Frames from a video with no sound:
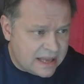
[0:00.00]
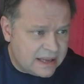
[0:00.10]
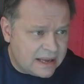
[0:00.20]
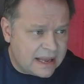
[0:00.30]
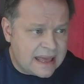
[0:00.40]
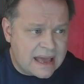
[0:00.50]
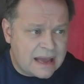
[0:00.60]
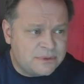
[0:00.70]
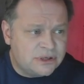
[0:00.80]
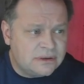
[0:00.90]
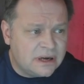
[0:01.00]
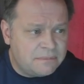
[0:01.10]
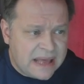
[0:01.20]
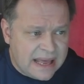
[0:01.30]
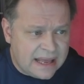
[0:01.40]
Can I capture a
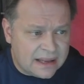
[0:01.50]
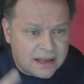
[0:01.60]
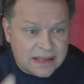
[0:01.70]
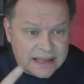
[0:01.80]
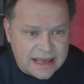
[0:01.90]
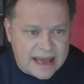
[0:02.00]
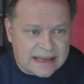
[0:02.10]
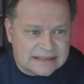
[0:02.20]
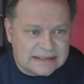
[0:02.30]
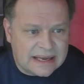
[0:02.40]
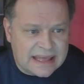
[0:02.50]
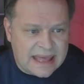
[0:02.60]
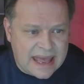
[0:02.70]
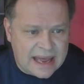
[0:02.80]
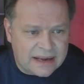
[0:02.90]
ping? Yes, I
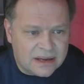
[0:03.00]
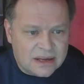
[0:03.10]
can.